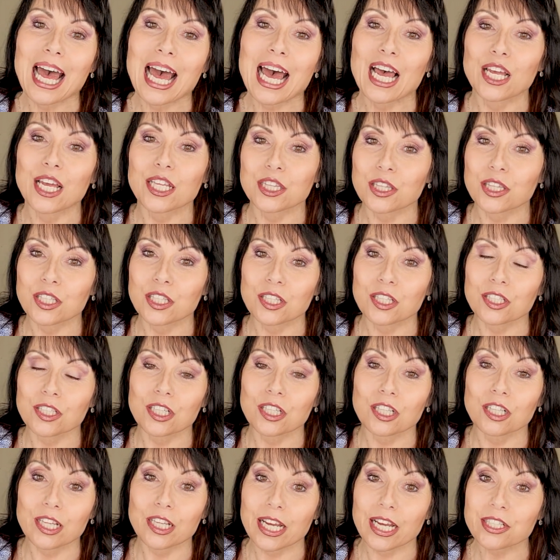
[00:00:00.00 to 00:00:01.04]
at the
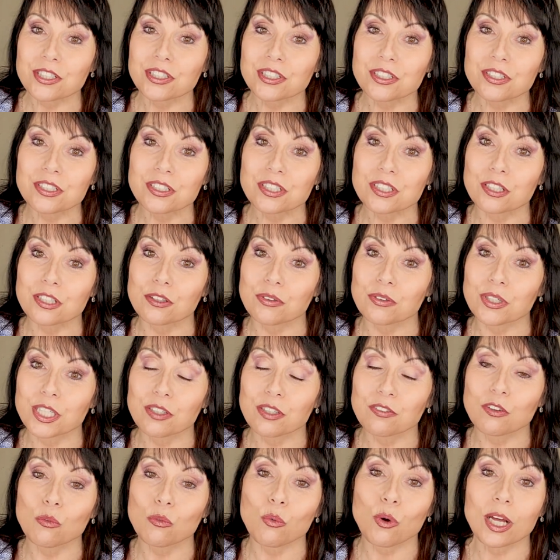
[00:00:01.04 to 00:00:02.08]
collections, the three
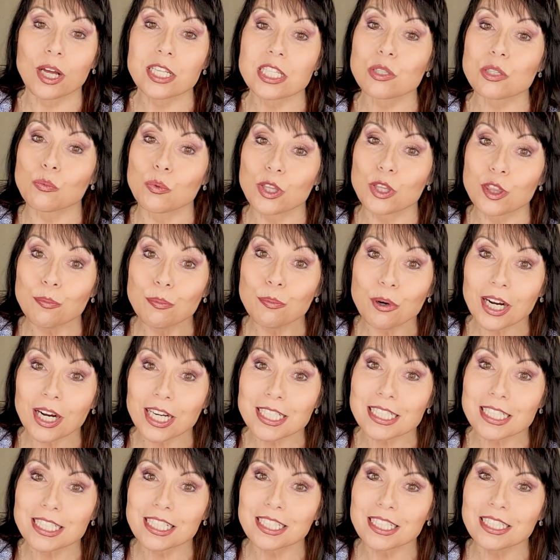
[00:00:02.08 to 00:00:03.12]
different ones with the
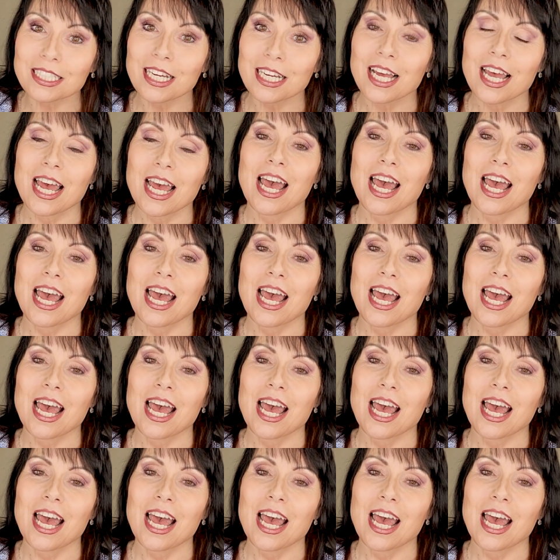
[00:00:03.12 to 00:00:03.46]
pricing,